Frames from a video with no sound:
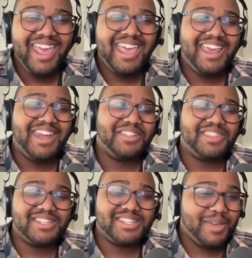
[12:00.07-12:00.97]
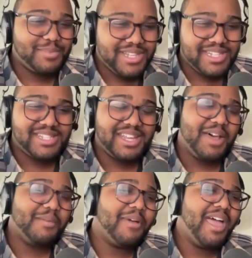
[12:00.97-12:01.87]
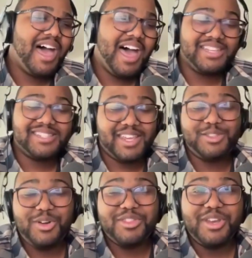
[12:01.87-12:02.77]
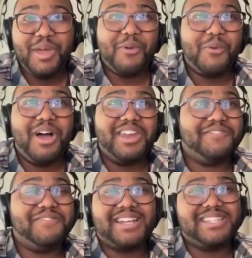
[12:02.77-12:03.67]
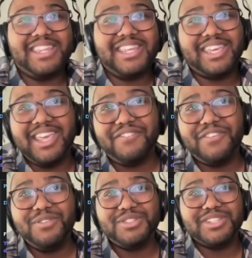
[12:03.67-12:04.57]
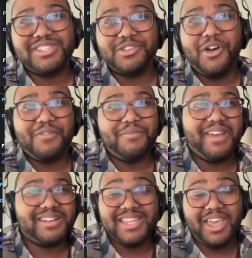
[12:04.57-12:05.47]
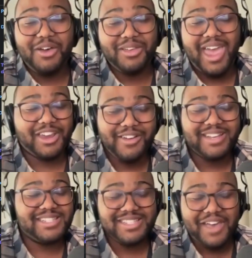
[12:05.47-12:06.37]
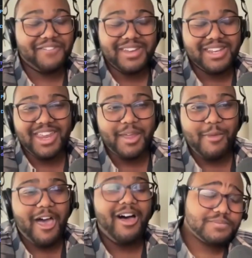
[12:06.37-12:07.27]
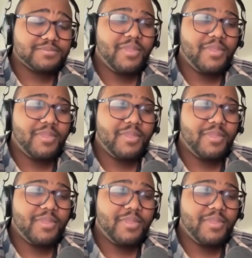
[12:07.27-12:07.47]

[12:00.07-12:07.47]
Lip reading: The type system is like sort of the number one. In fact, I think if you just go from there, it's like, oh yeah, Grain's definitely an ML.